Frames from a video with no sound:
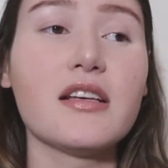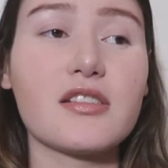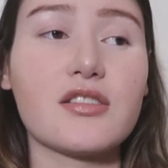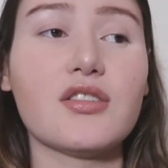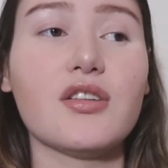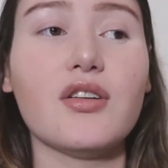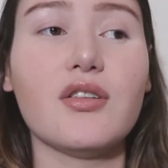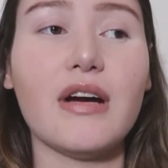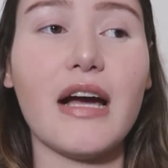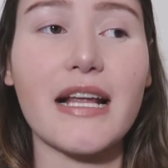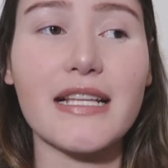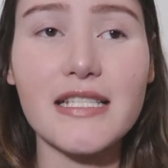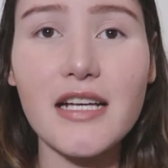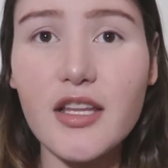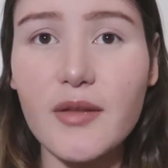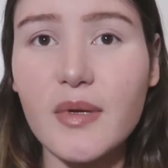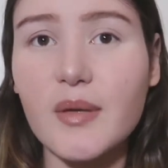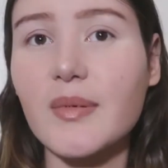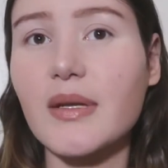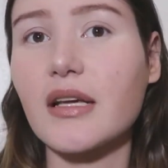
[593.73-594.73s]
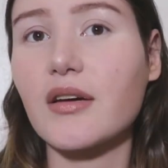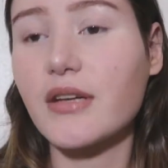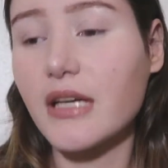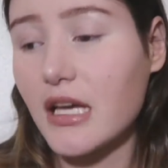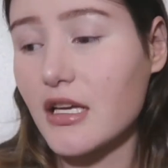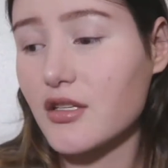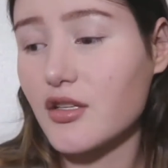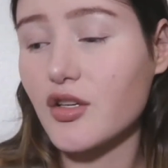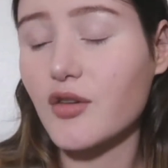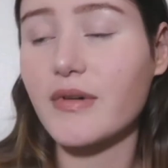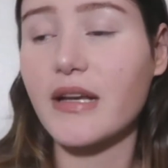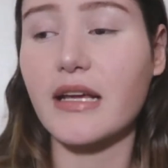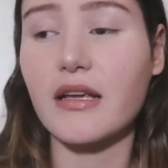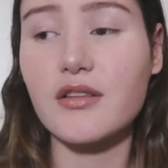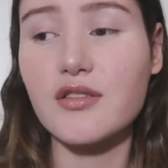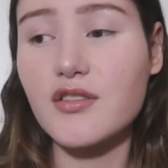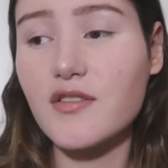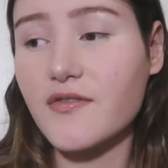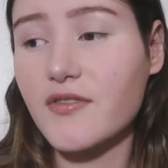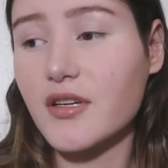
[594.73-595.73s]
So I tell them, I'd be like, okay, you know what I
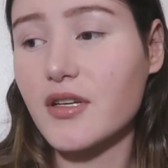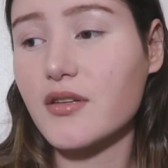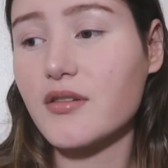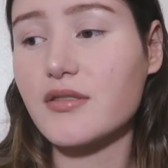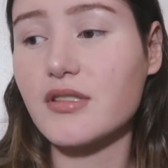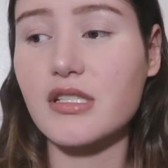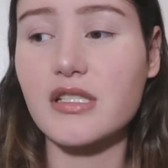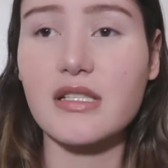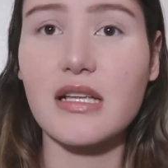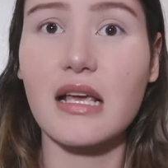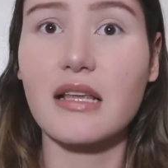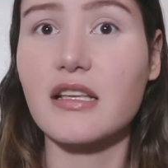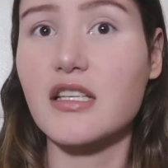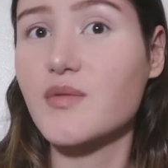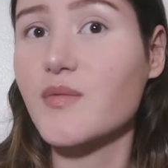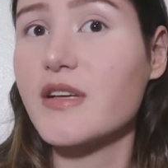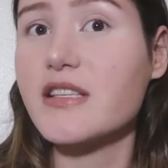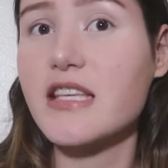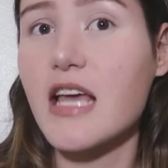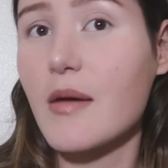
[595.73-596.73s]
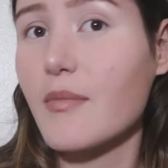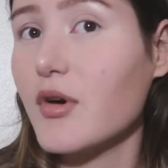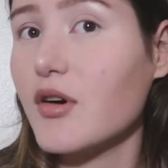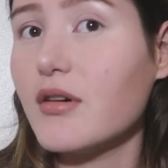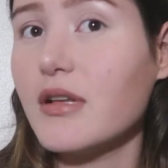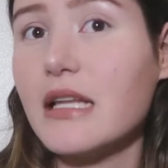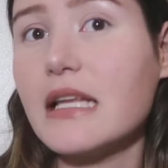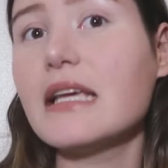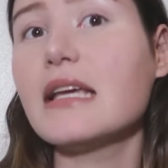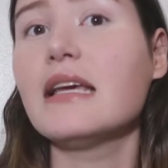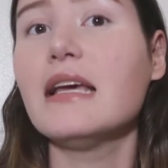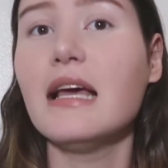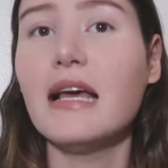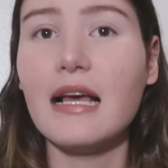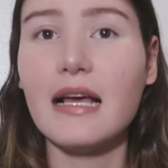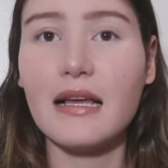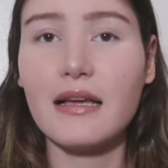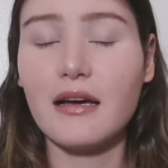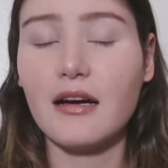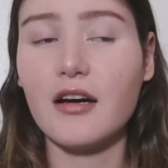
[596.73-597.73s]
can do for you, just like this one time only,
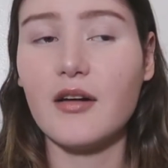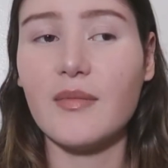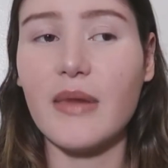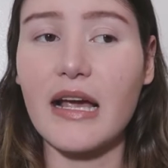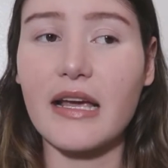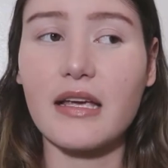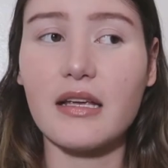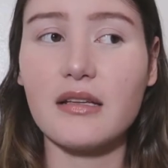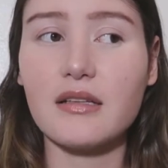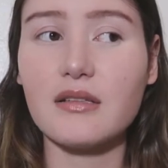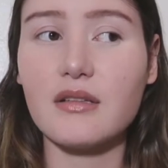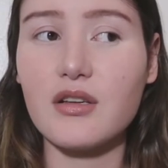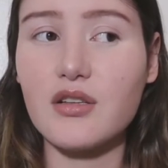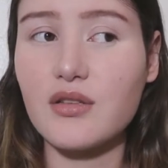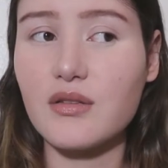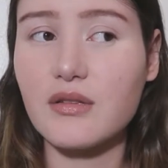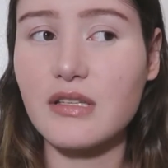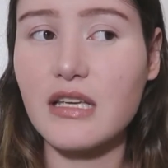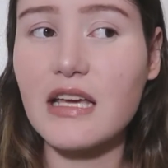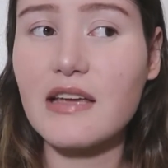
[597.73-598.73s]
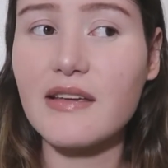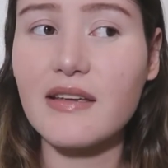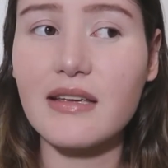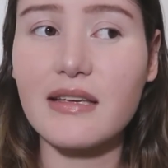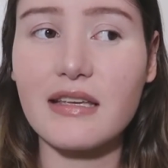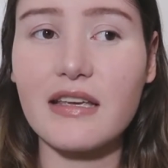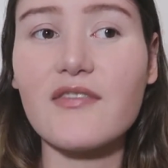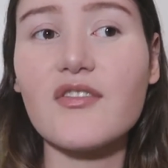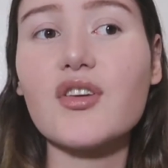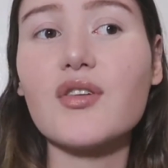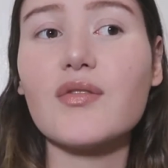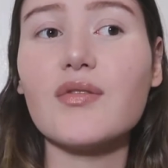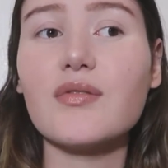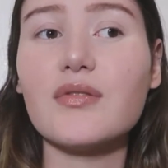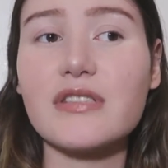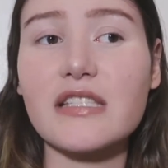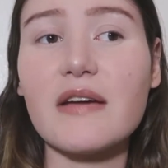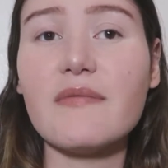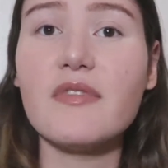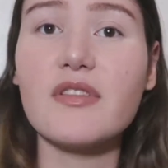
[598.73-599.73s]
um I can give give
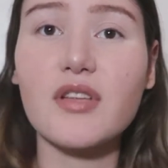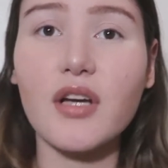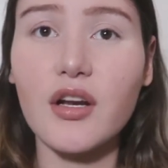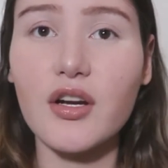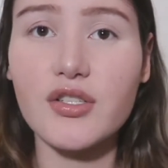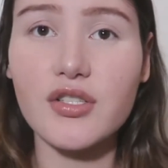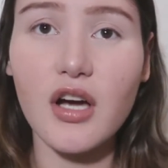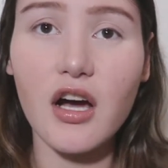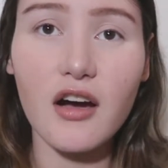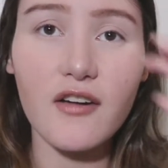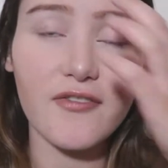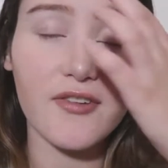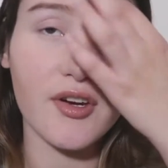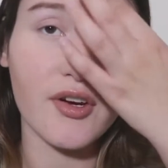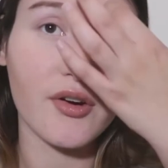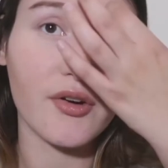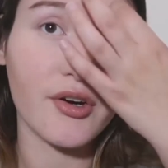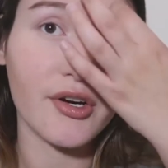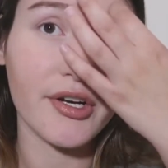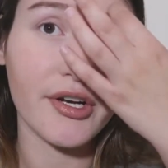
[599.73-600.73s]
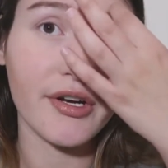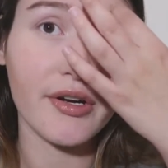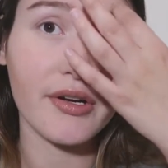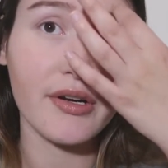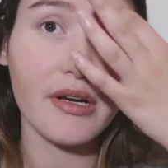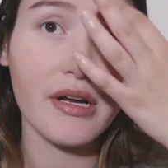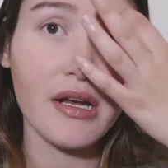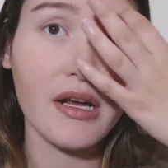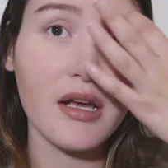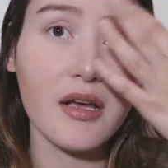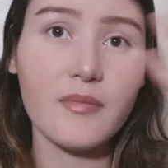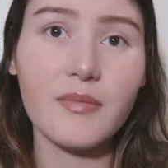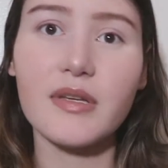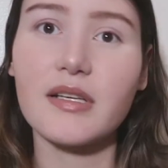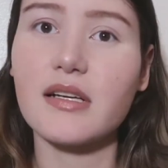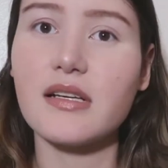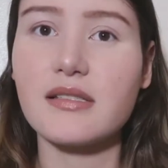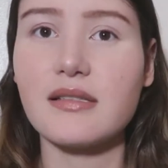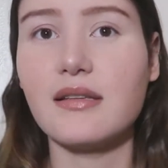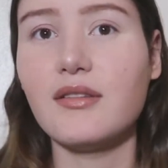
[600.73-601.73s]
you seven dollars off your order,
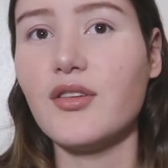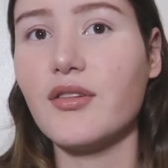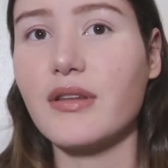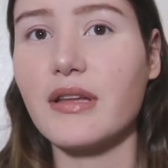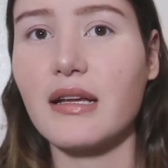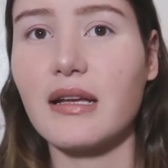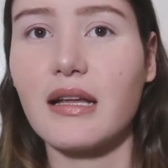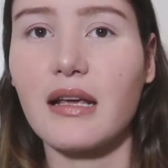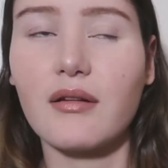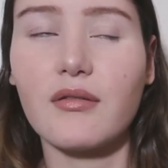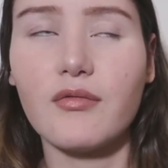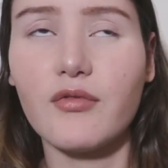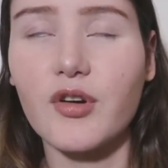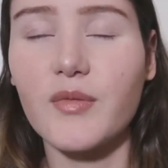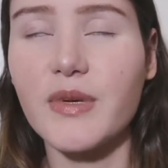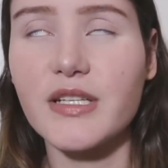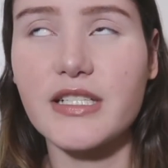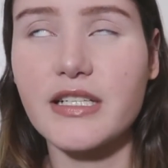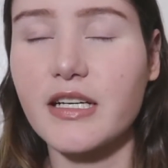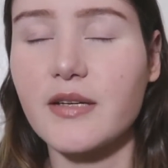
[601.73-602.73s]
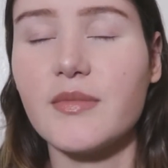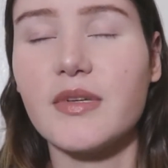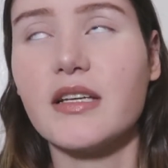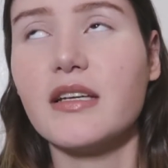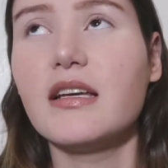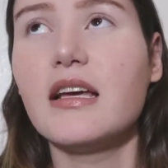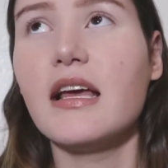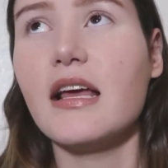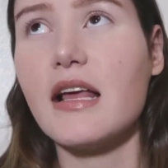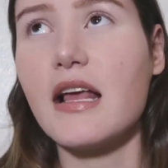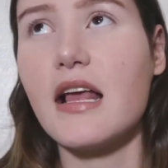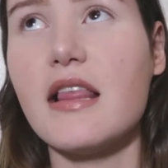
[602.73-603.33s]
because you know they like were bitching at me.